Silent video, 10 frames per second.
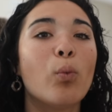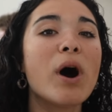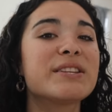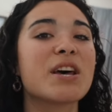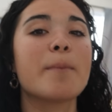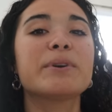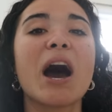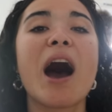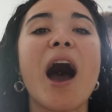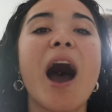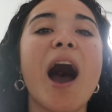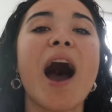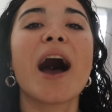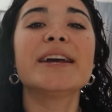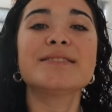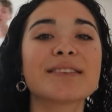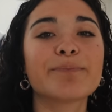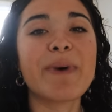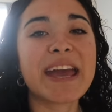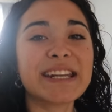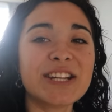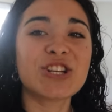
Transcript: What's up, guys? Hey Meghan guys.